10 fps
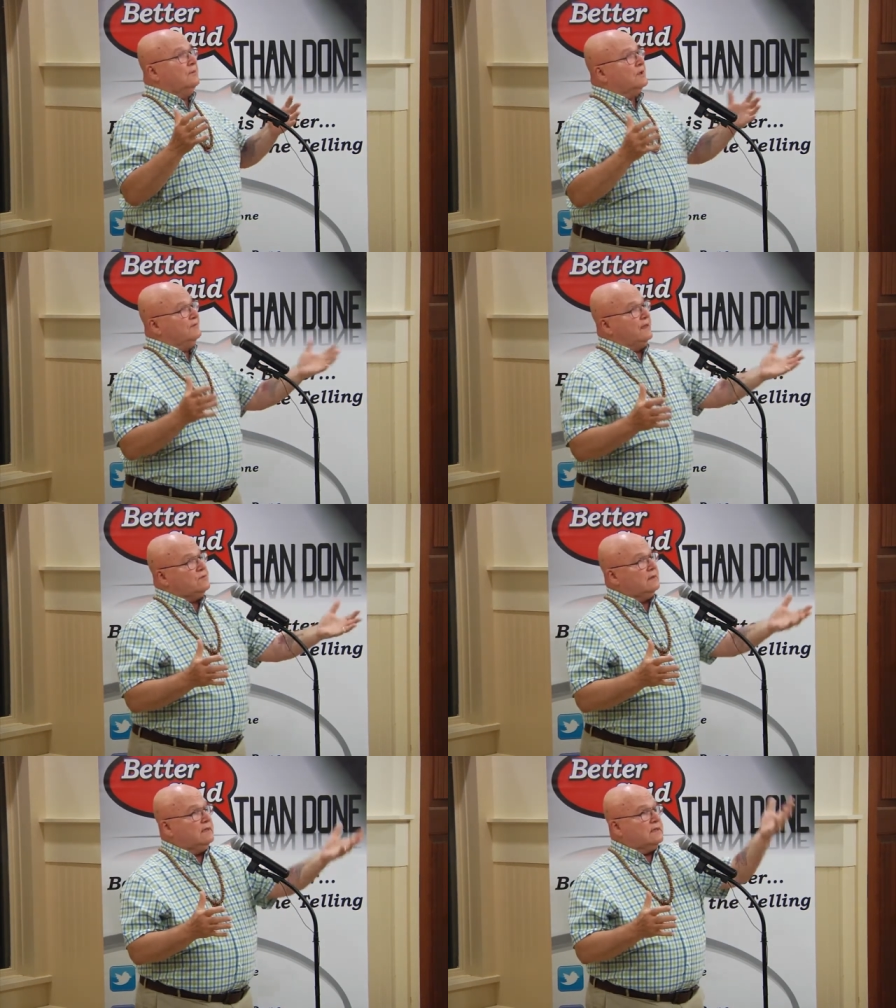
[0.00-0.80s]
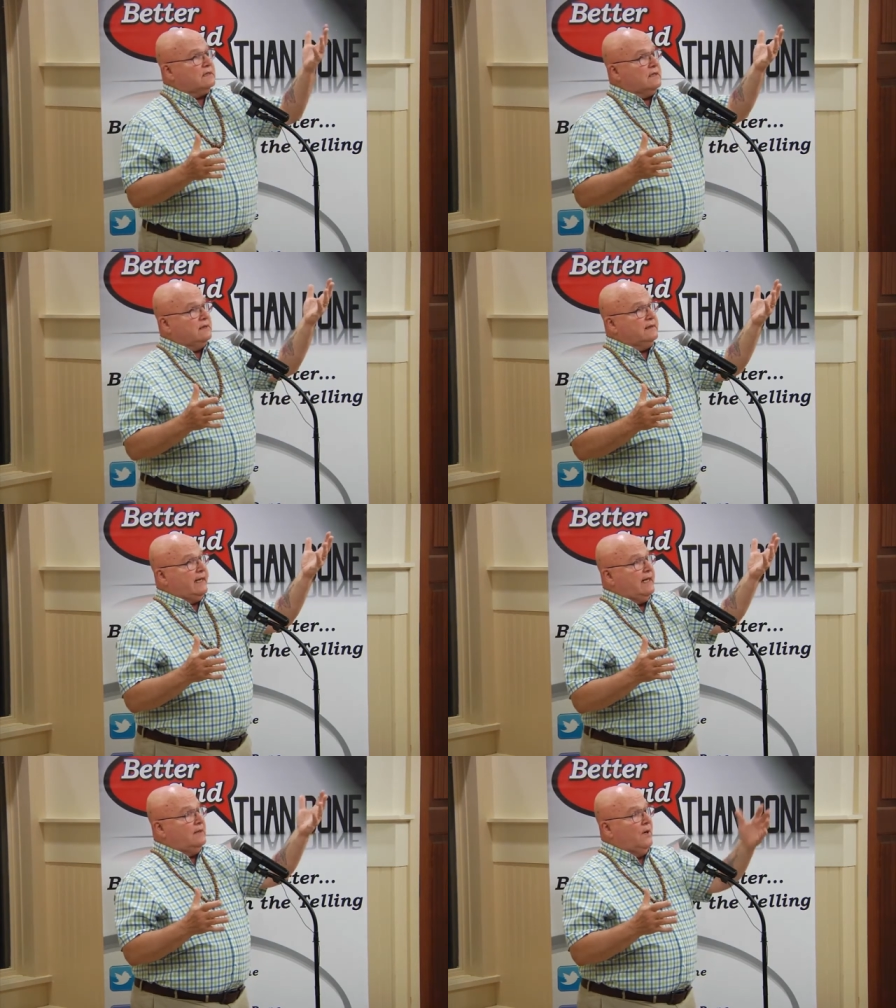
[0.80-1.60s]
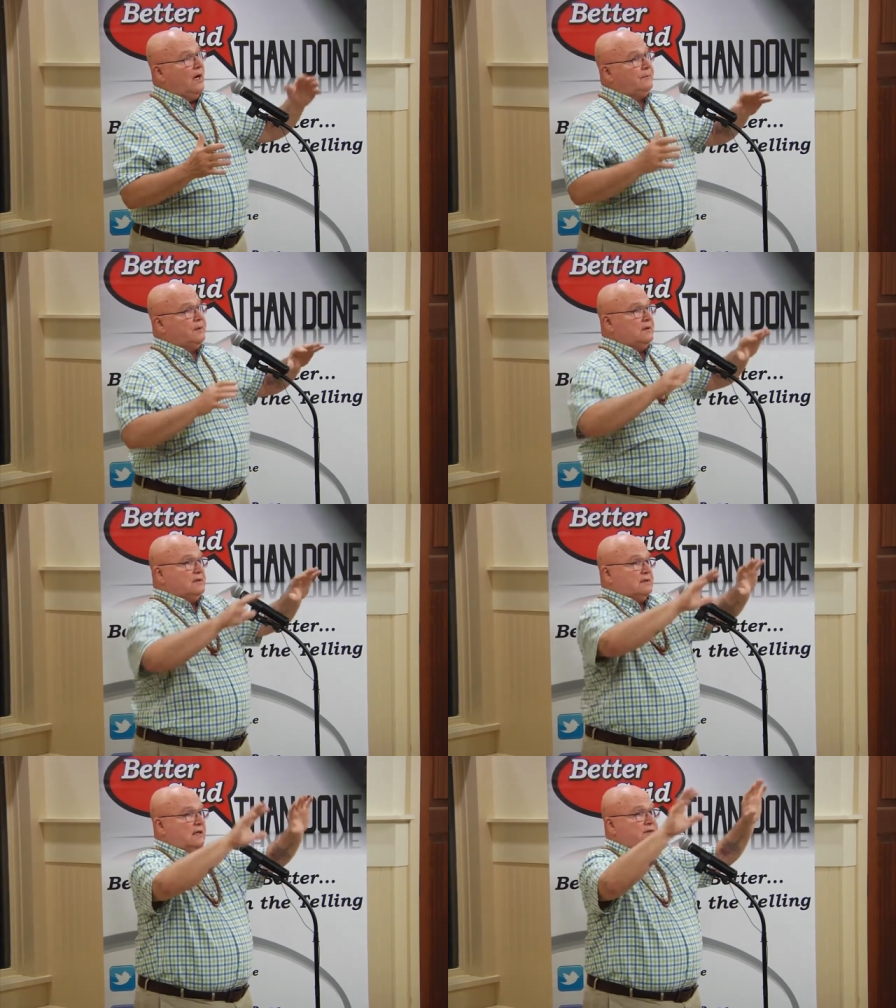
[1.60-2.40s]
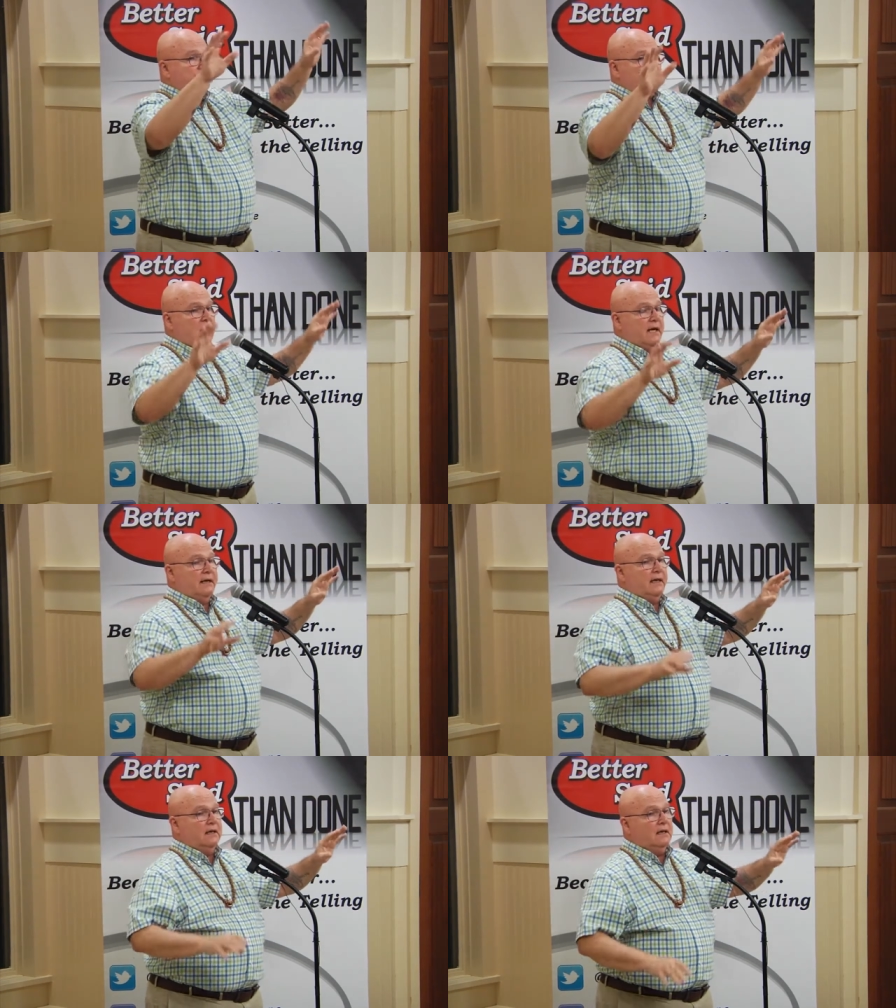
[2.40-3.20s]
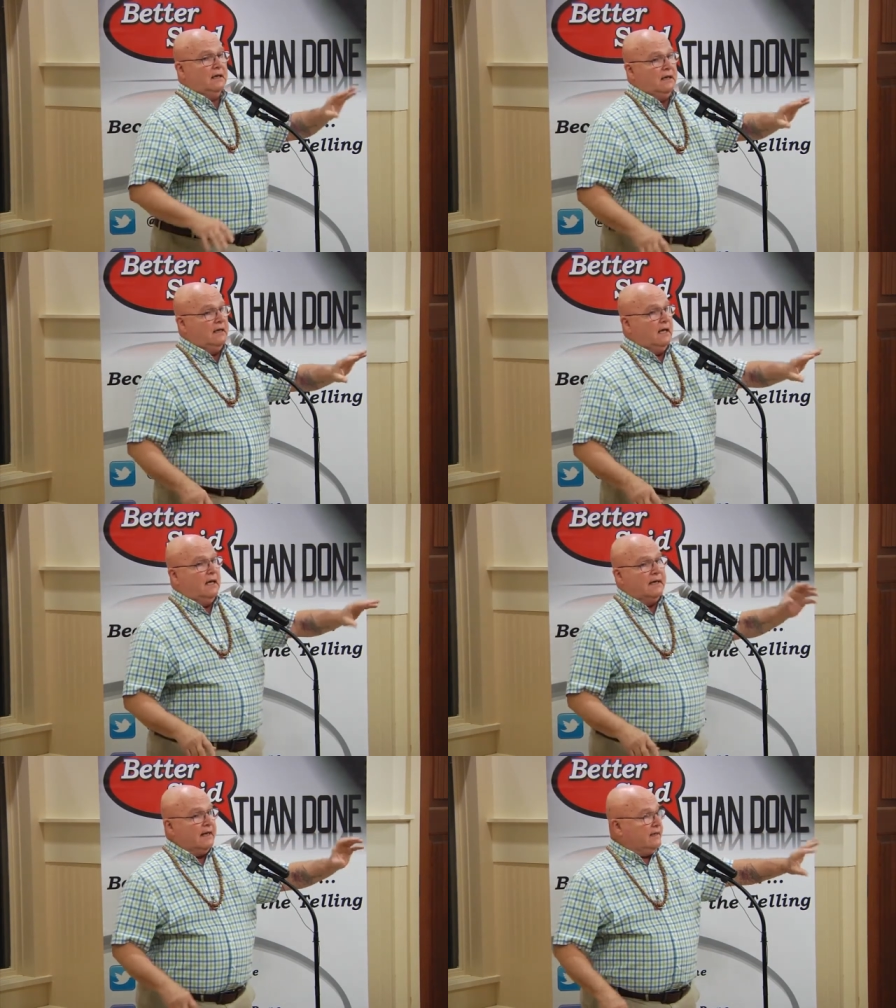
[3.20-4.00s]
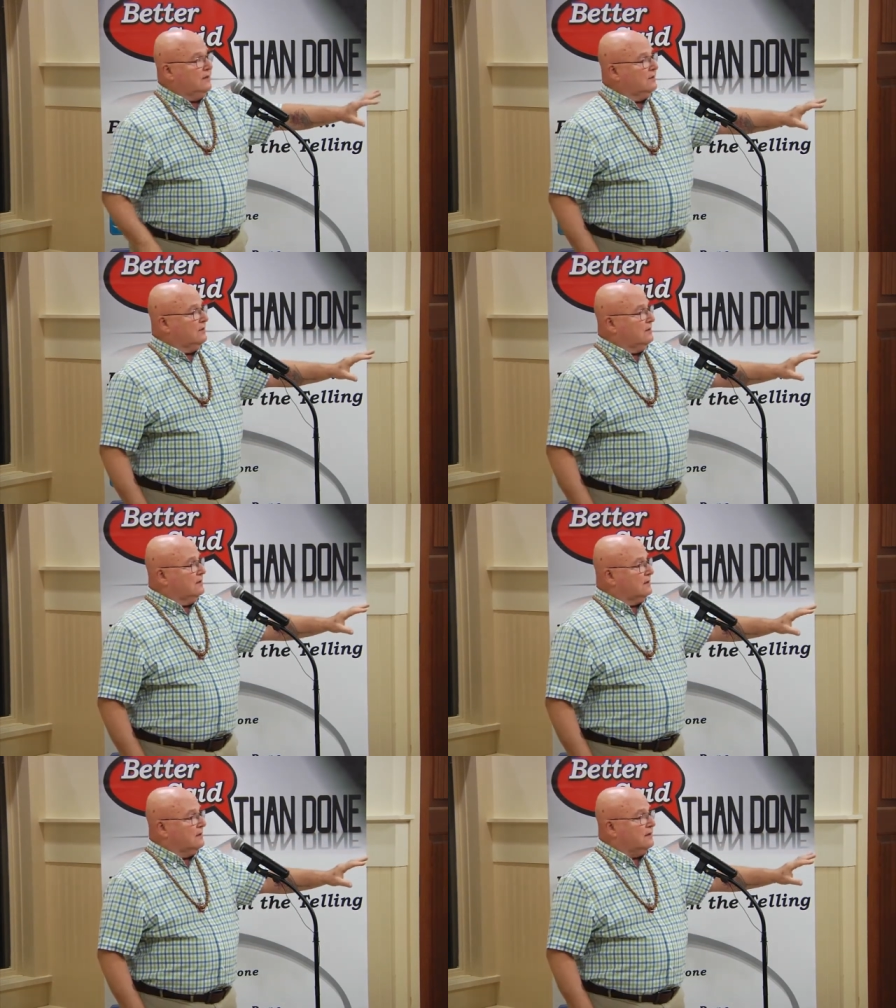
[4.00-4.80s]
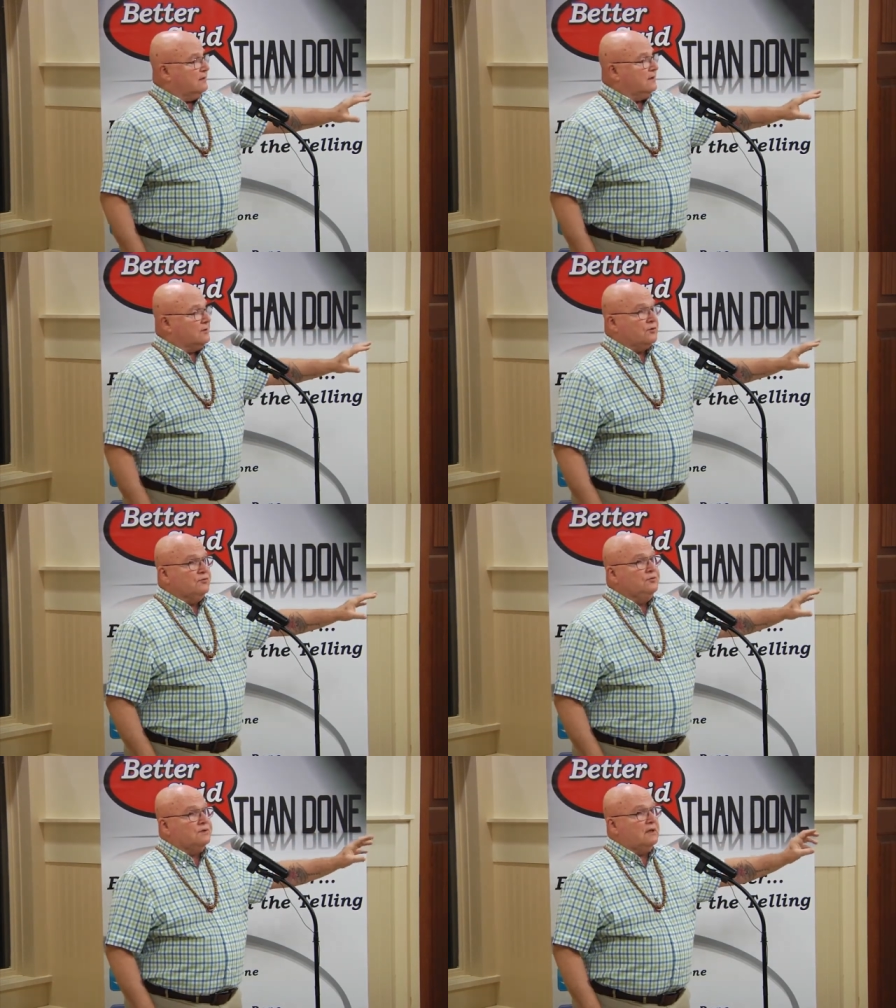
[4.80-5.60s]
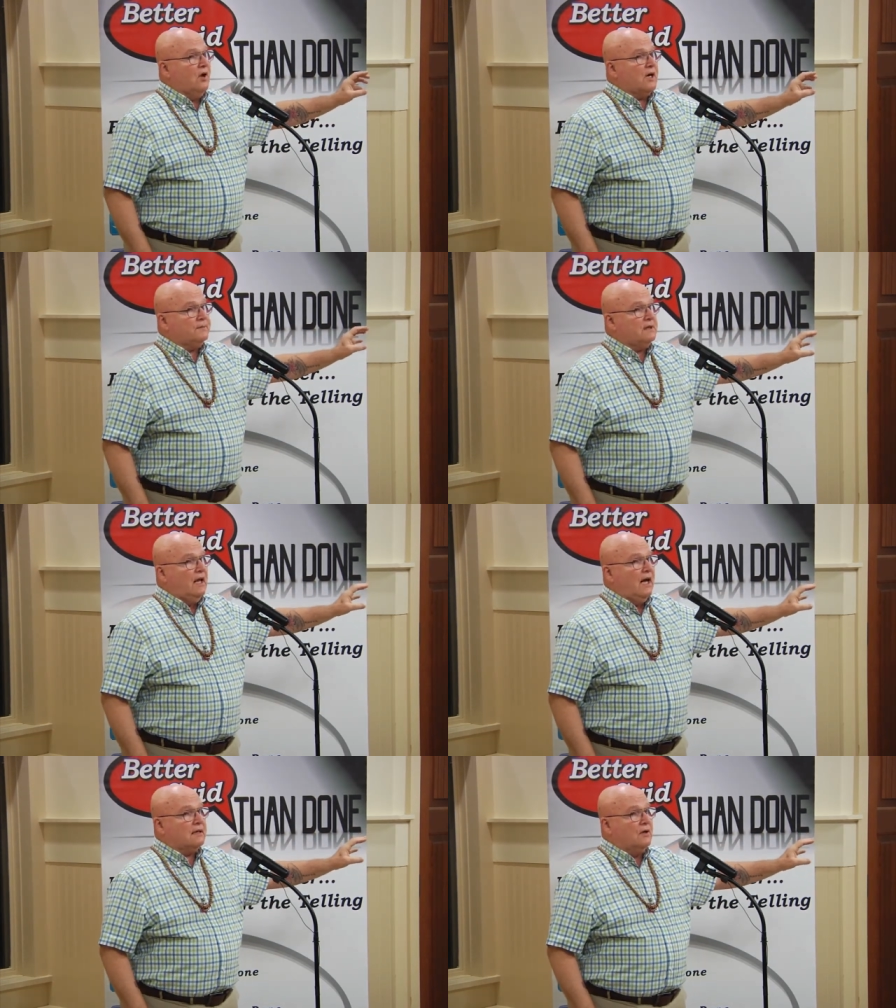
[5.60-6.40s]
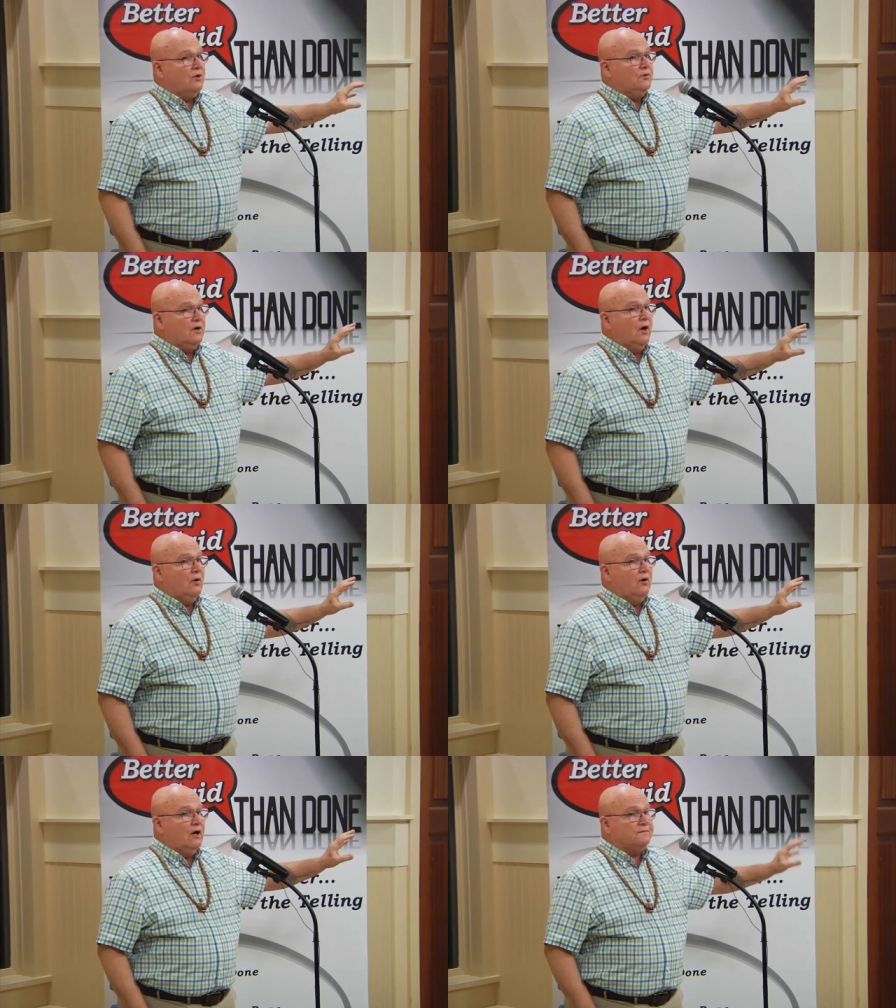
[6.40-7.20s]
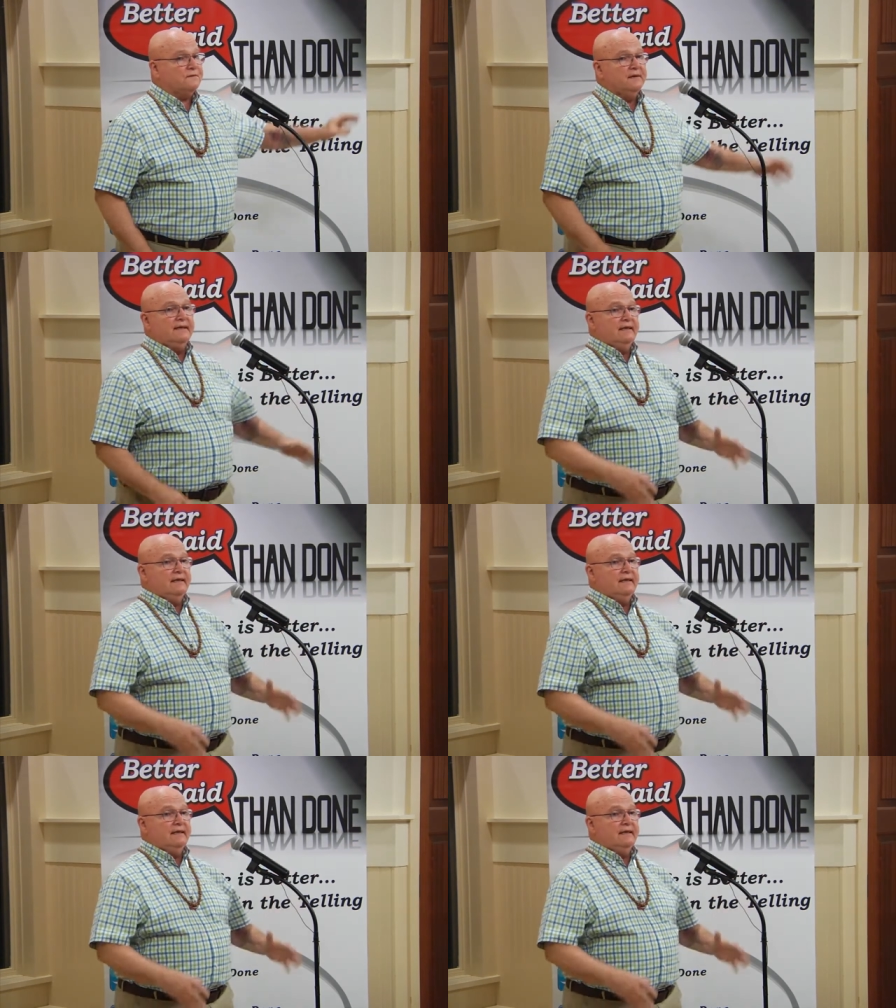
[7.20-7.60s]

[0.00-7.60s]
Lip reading: But eventually the sun came up, the sun shining, and I hear the crew's alarm clock go off.